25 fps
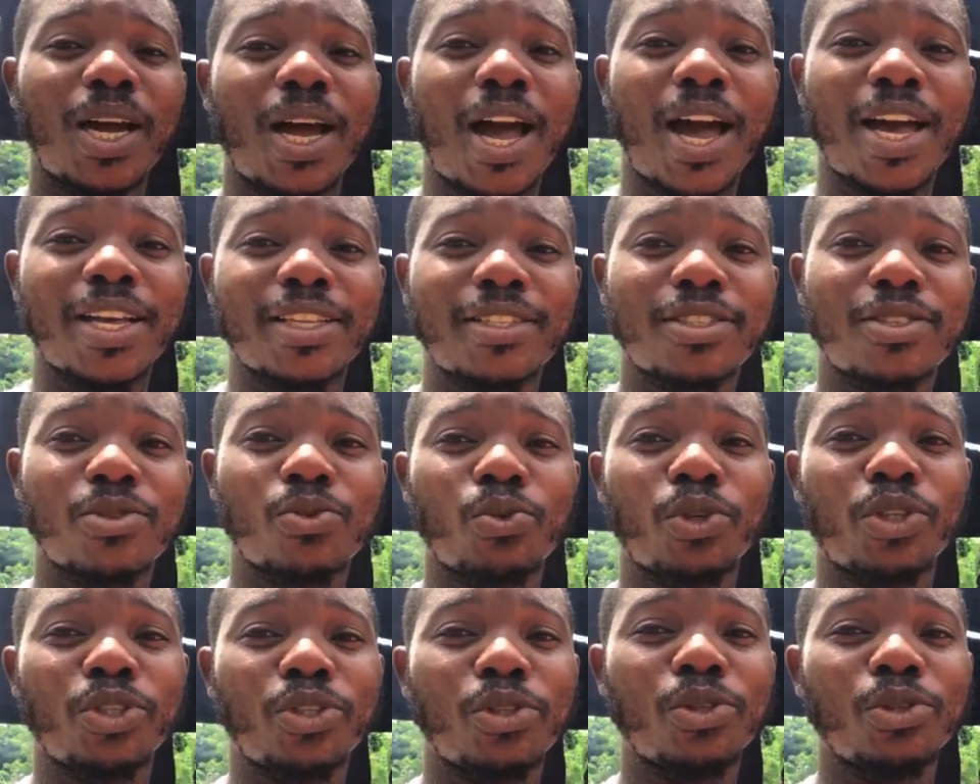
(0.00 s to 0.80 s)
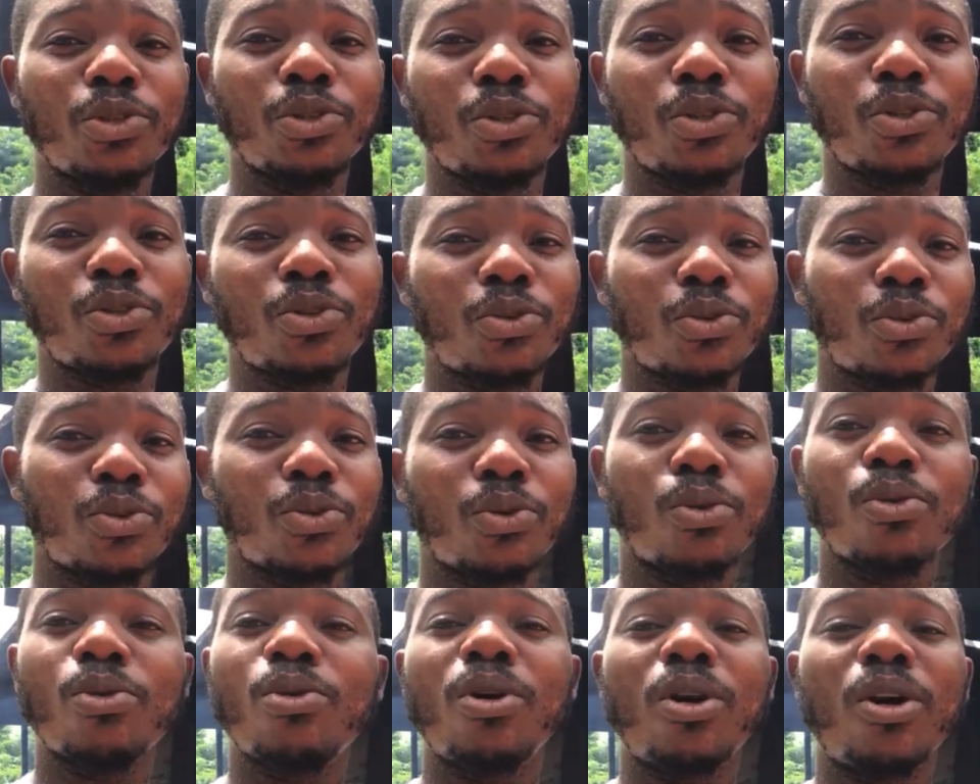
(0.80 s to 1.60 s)
as we used
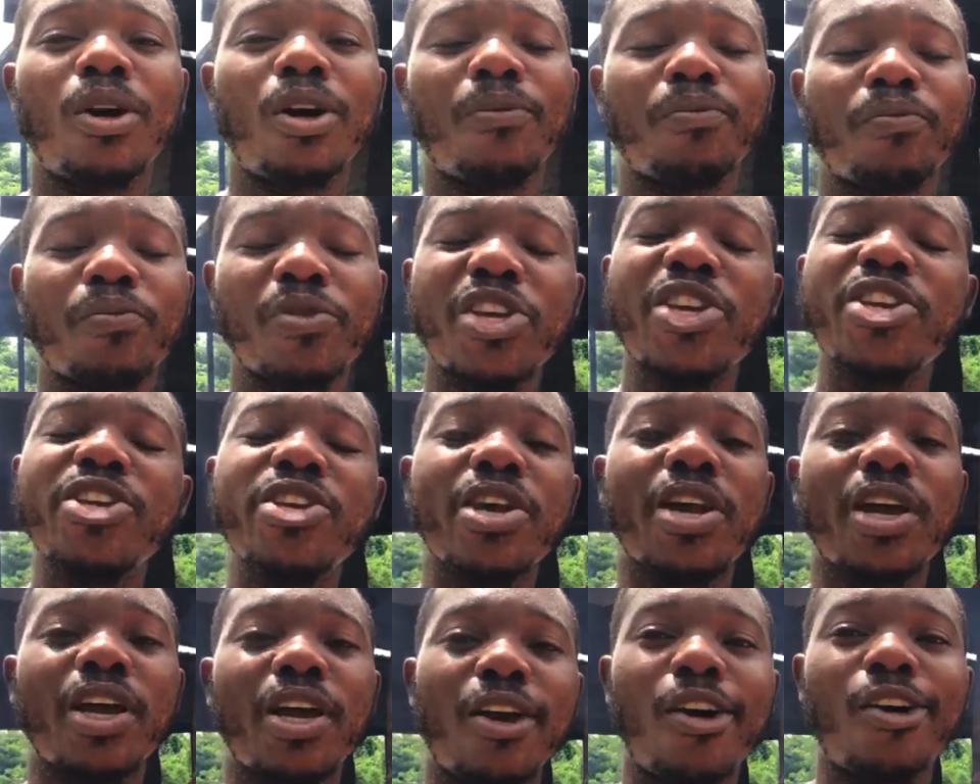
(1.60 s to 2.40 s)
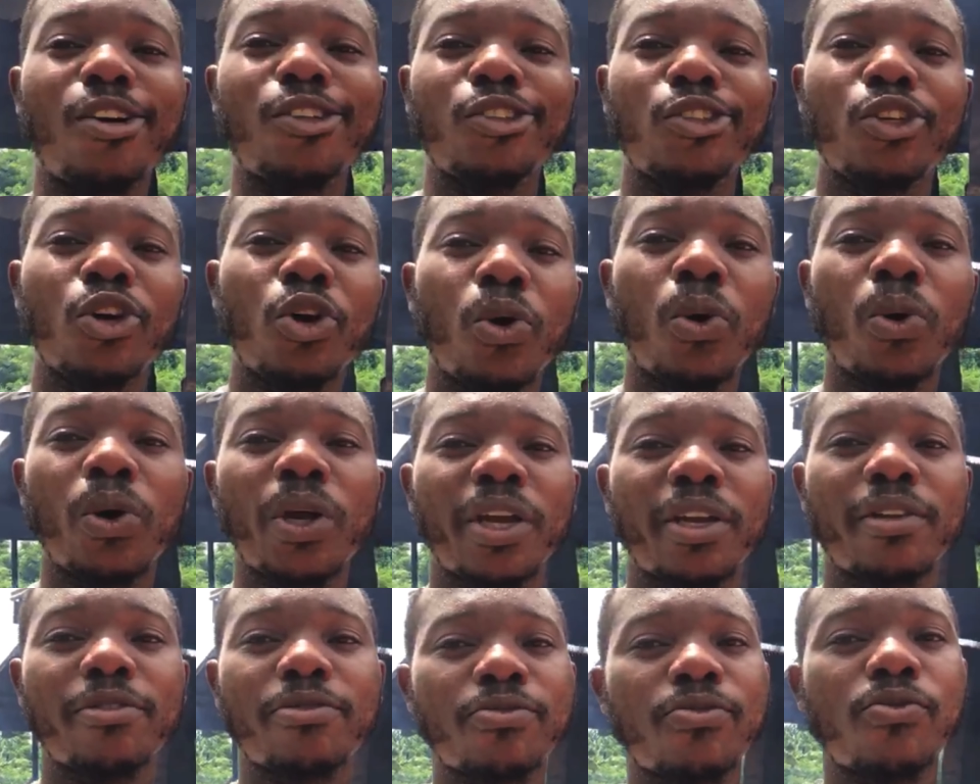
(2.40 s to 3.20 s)
to hear or know
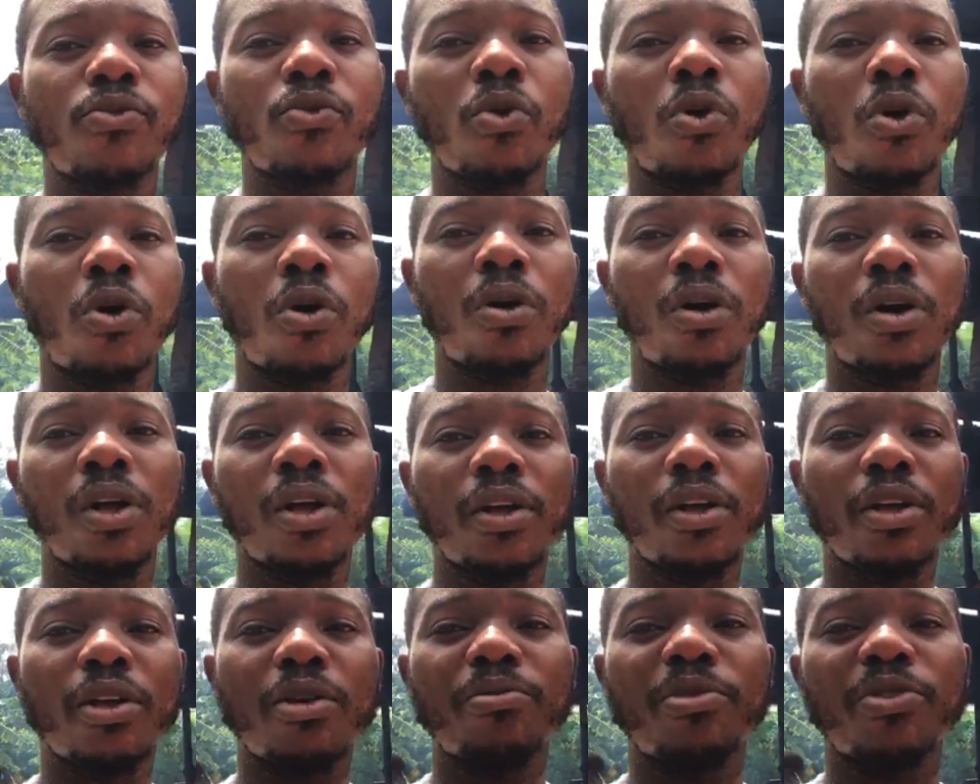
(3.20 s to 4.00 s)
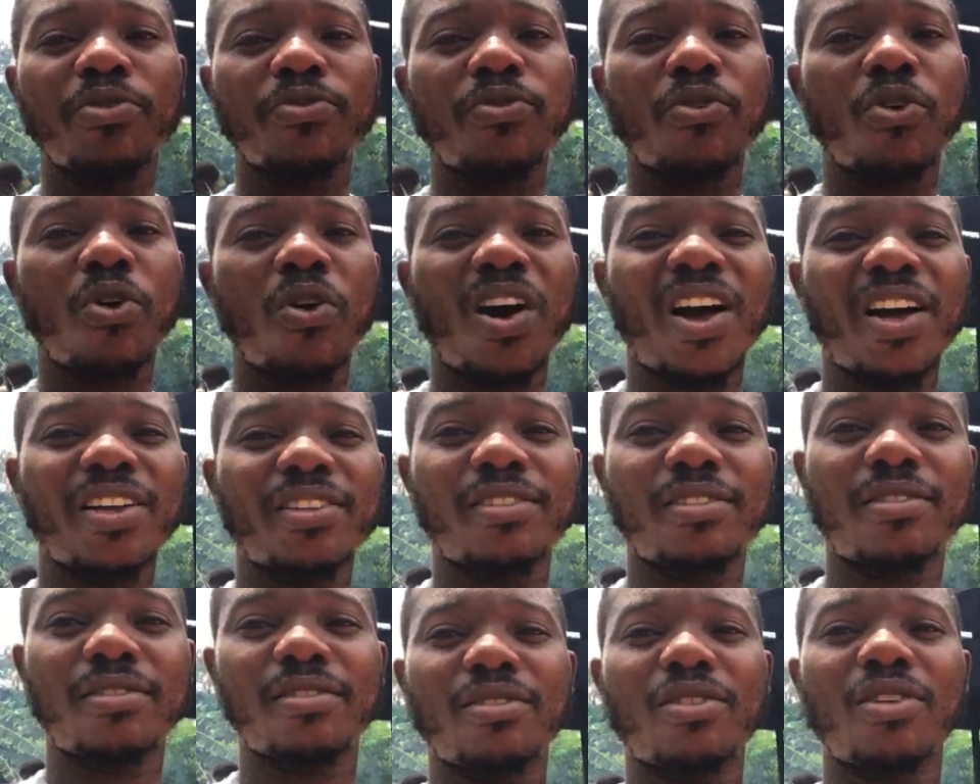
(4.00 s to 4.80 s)
it for before
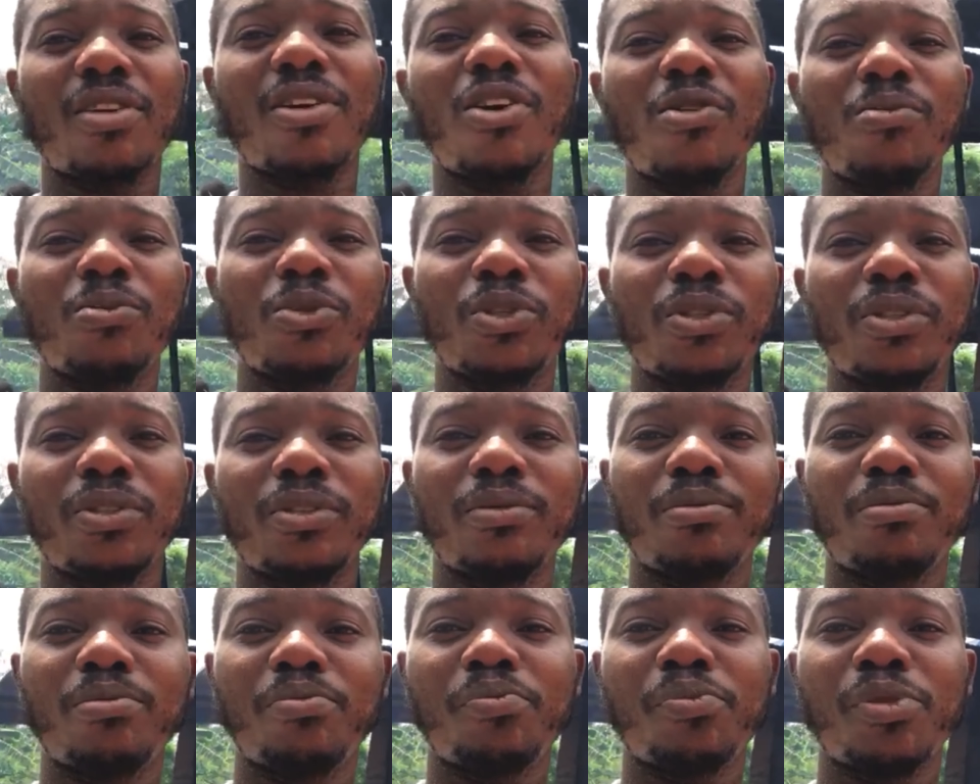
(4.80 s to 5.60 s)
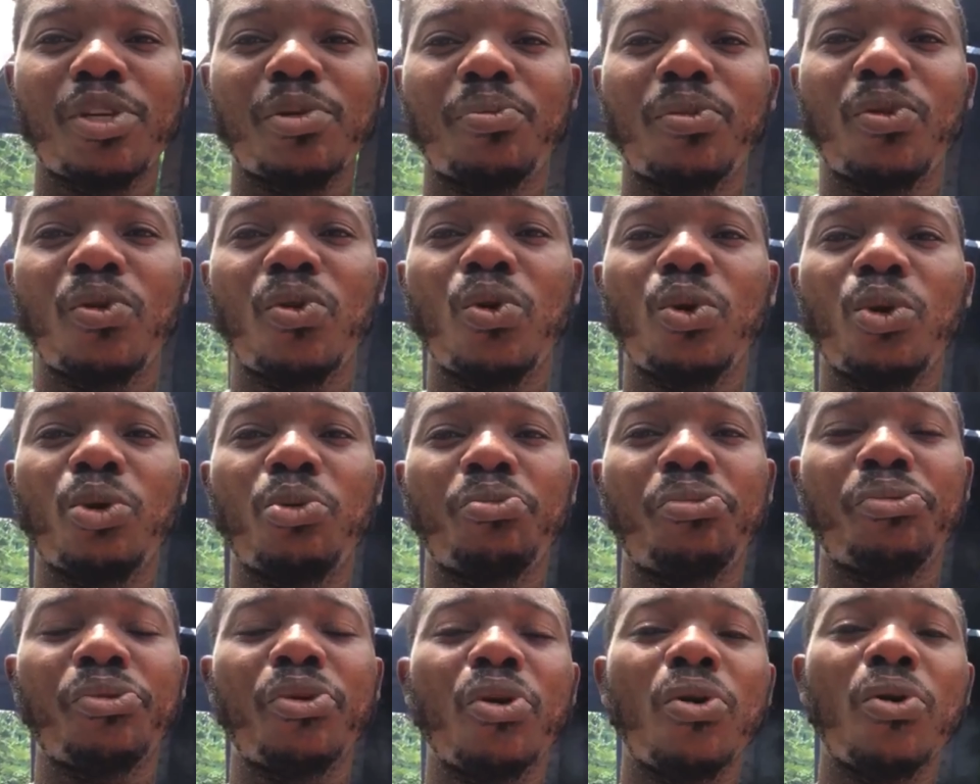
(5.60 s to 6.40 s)
as common. People who are
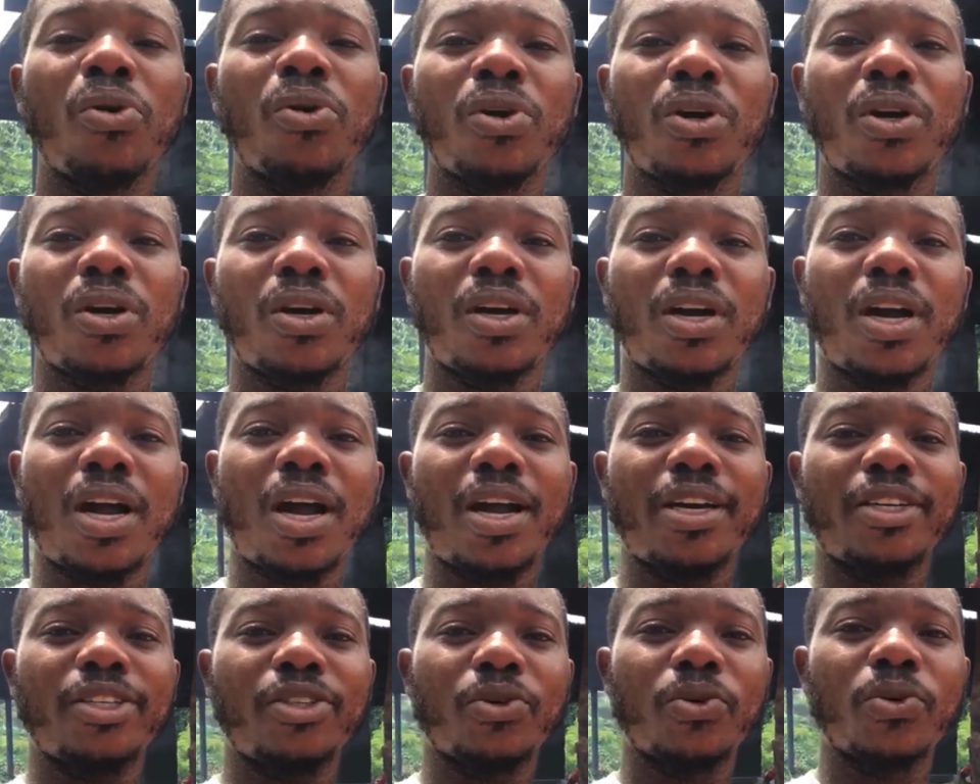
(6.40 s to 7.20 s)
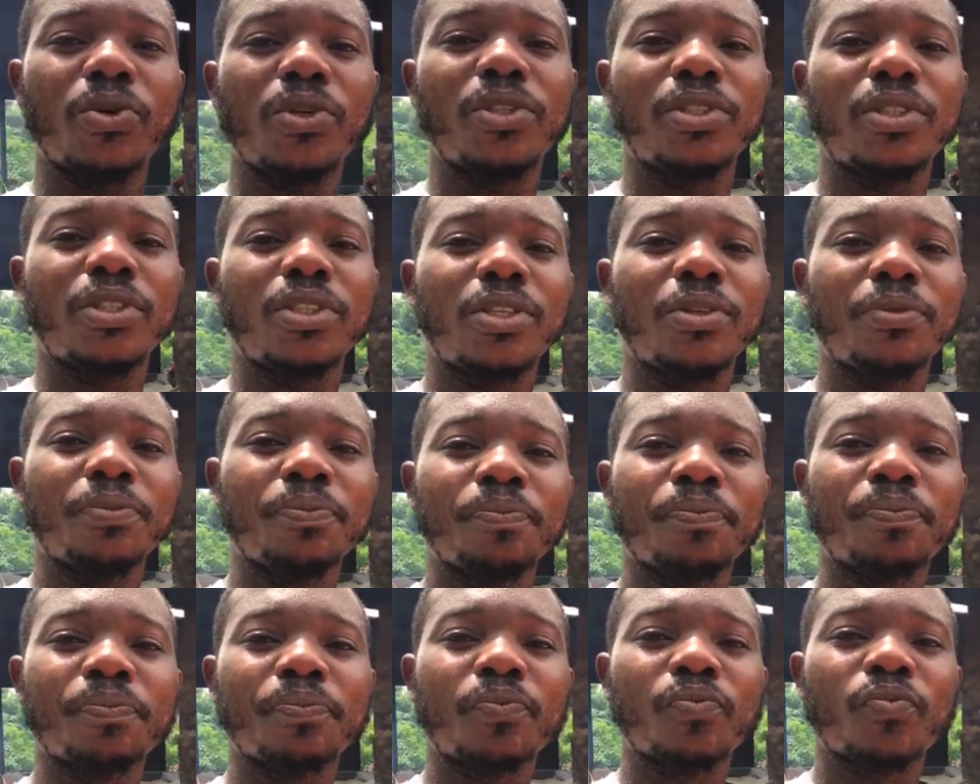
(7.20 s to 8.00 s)
broke are the only
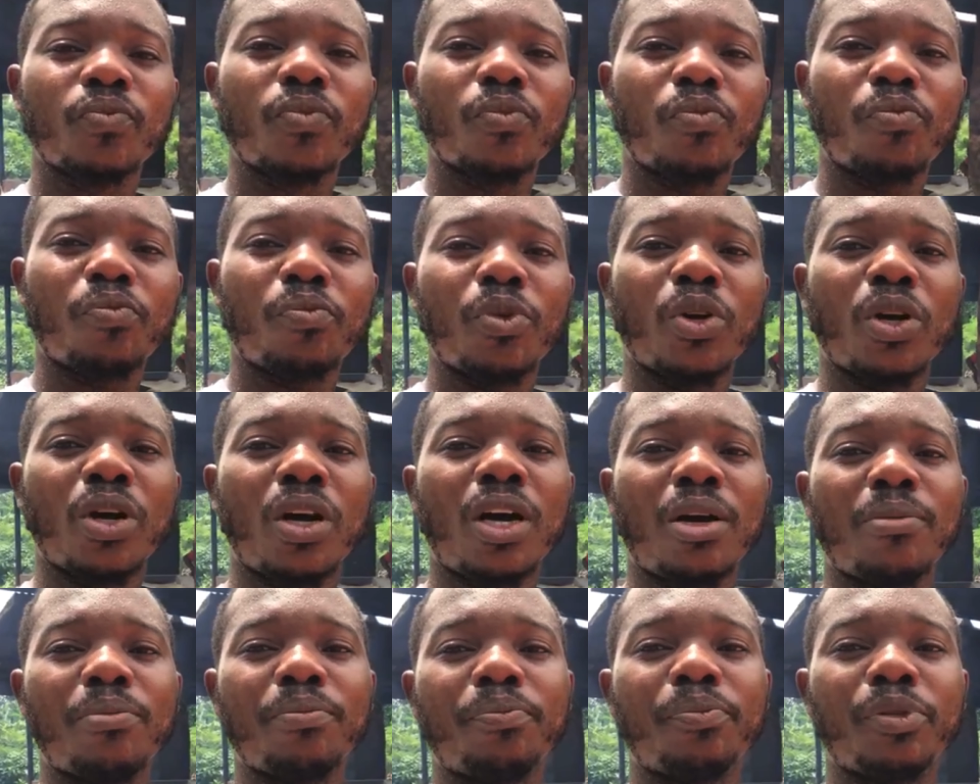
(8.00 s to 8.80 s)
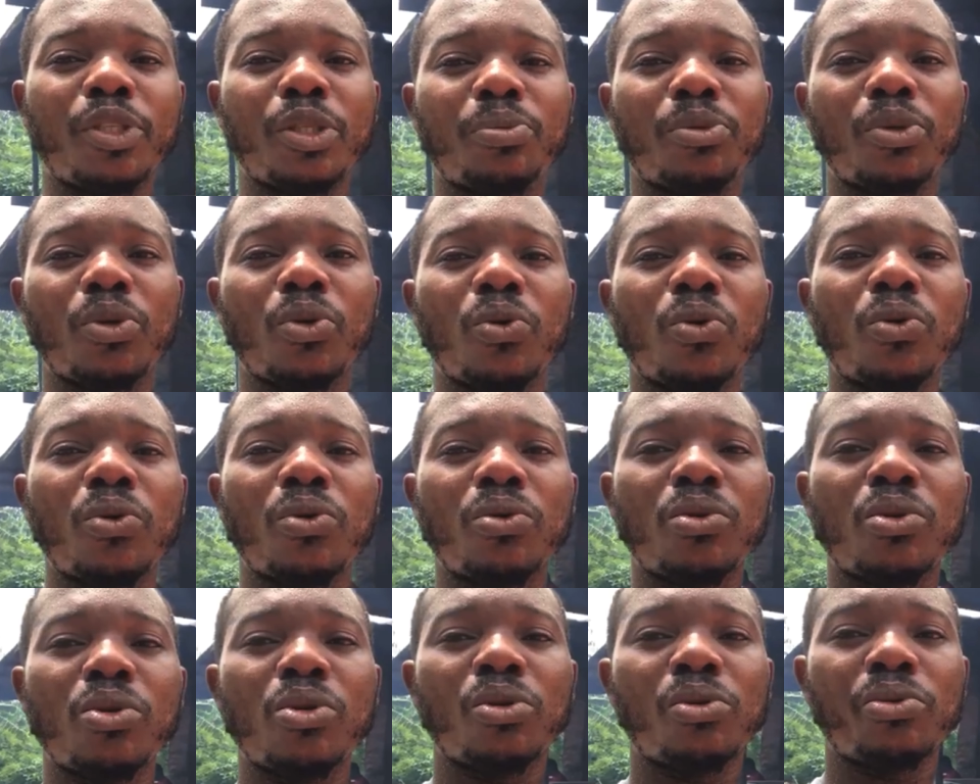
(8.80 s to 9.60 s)
people
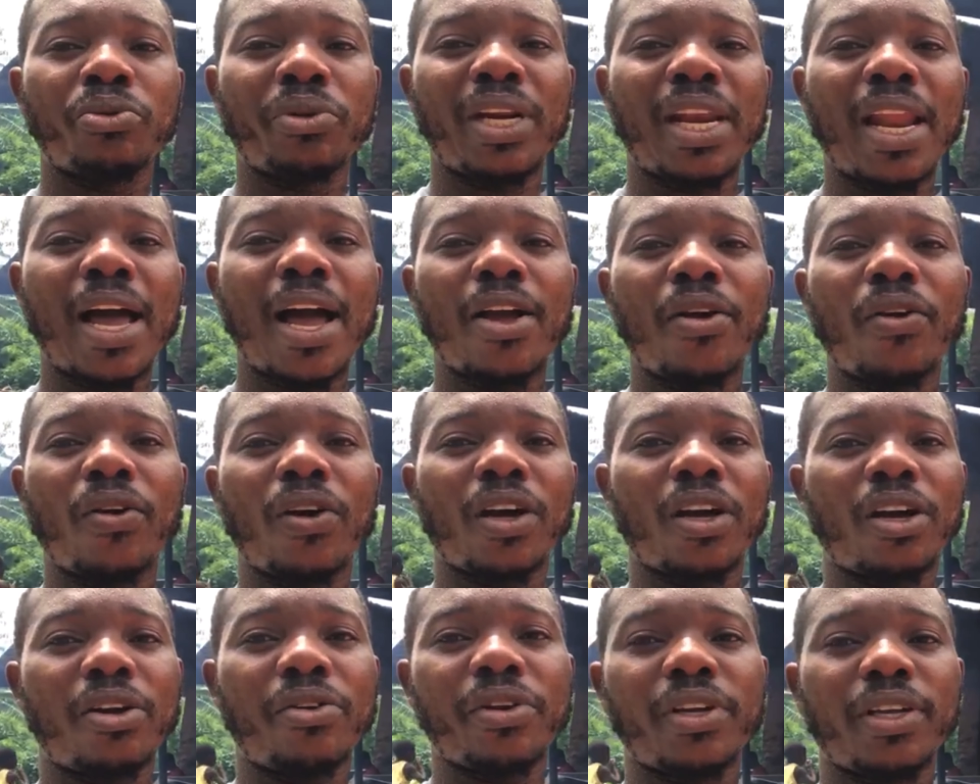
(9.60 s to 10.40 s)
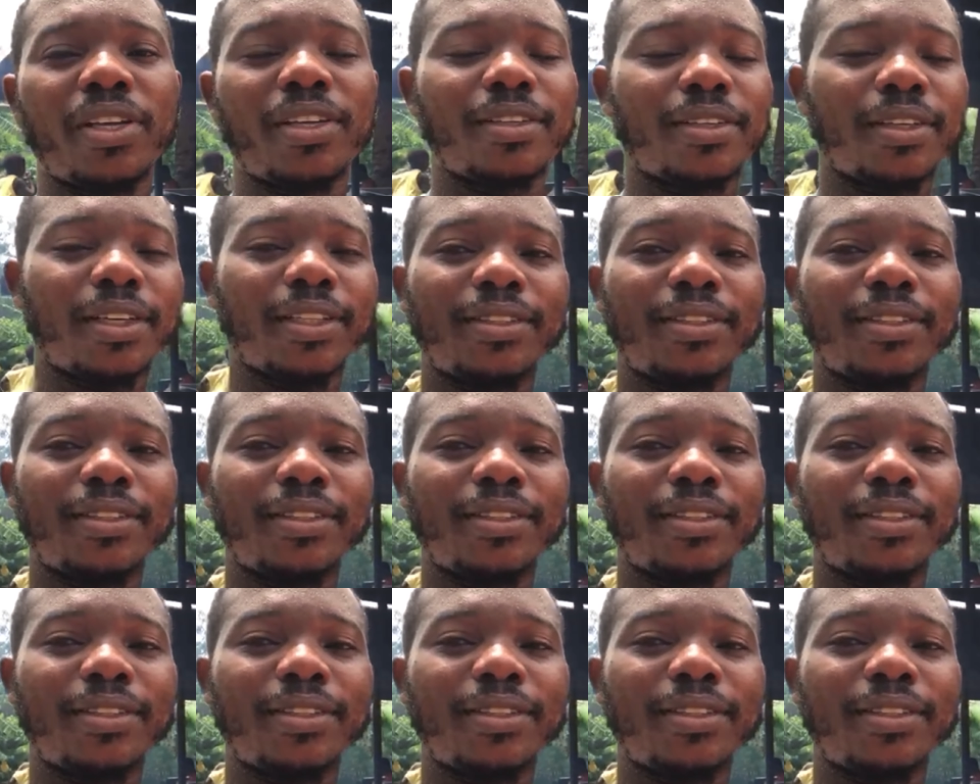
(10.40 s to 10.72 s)
who rely on Gari.